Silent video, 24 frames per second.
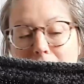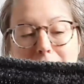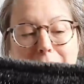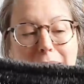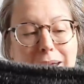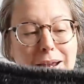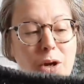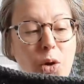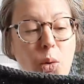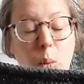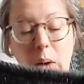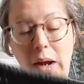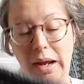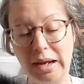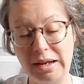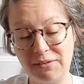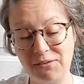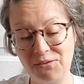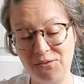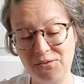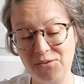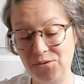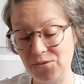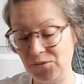I
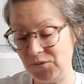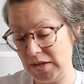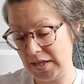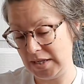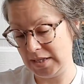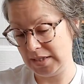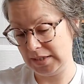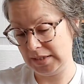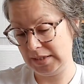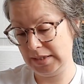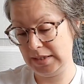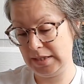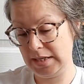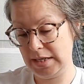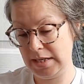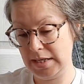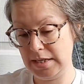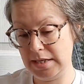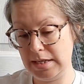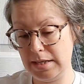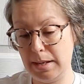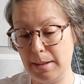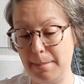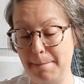quite
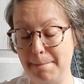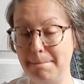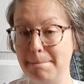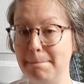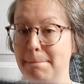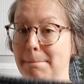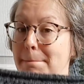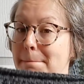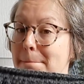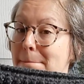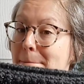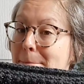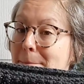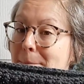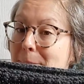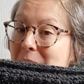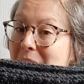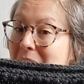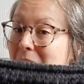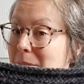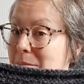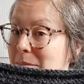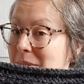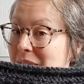fancy
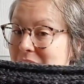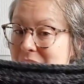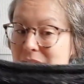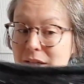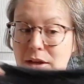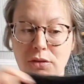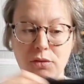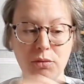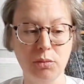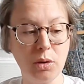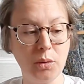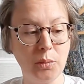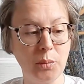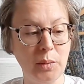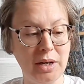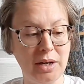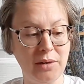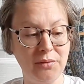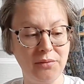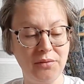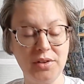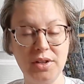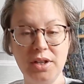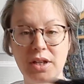knit myself one when
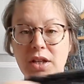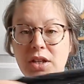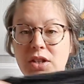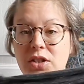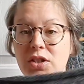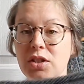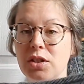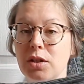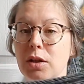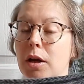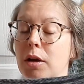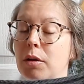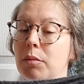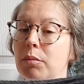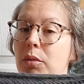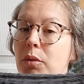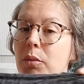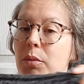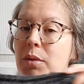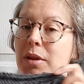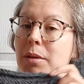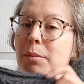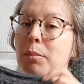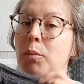I'm finished,
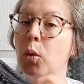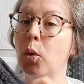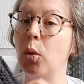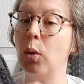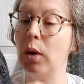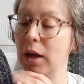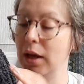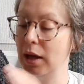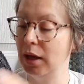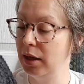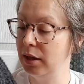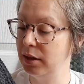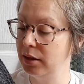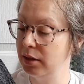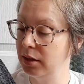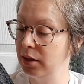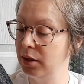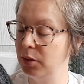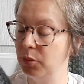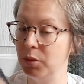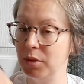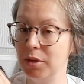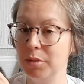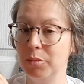but with a mohair,
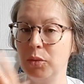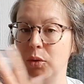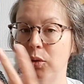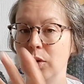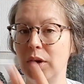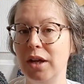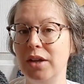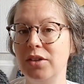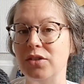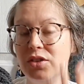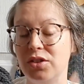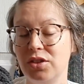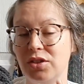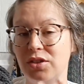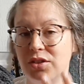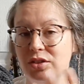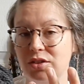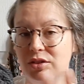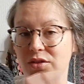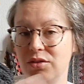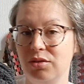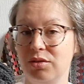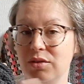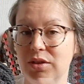
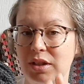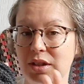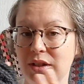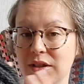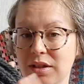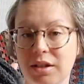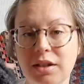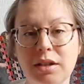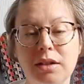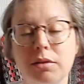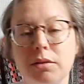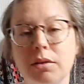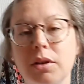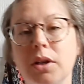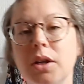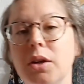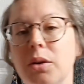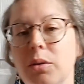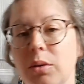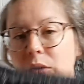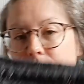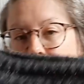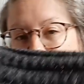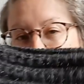just so, we've
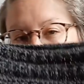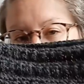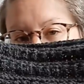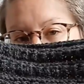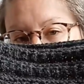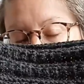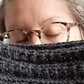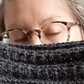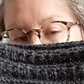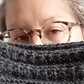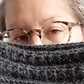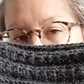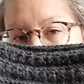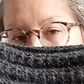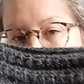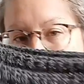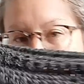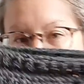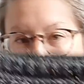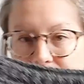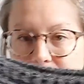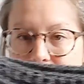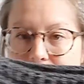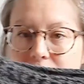got the
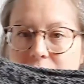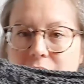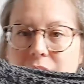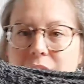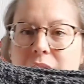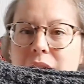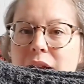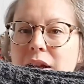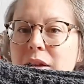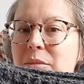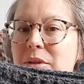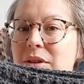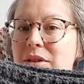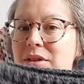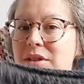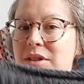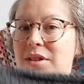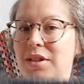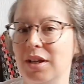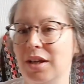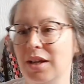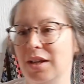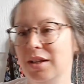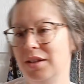masculine
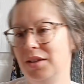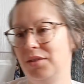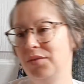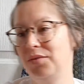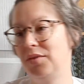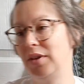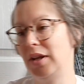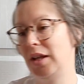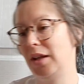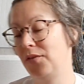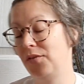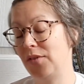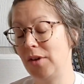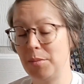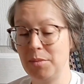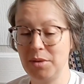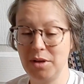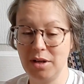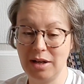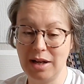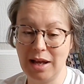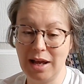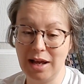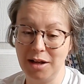element and the
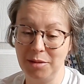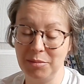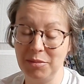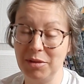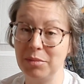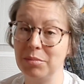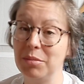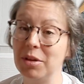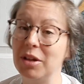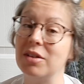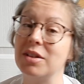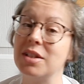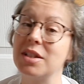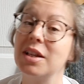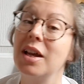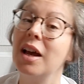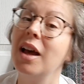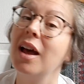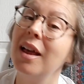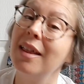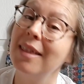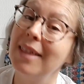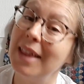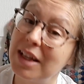feminine element, because
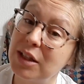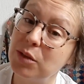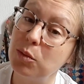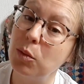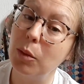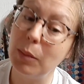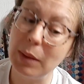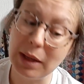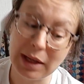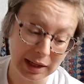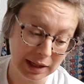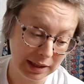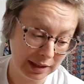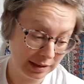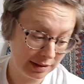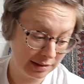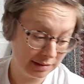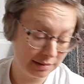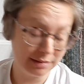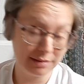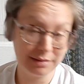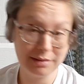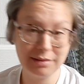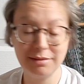that's what we like.
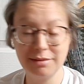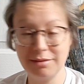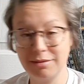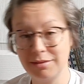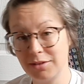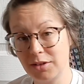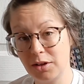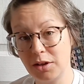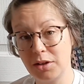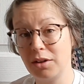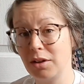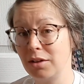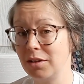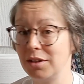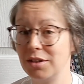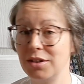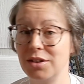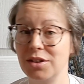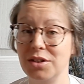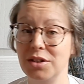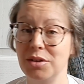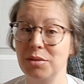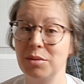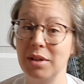Nothing
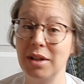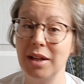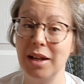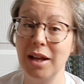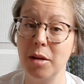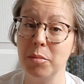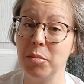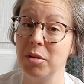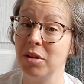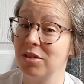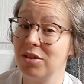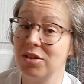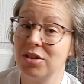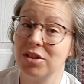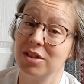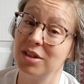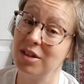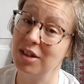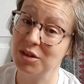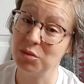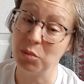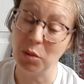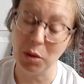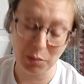to do with labels, just
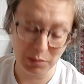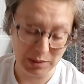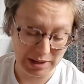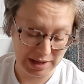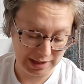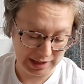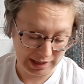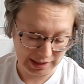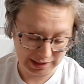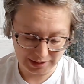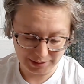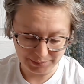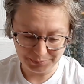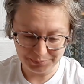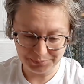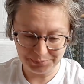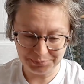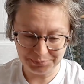it's what we like.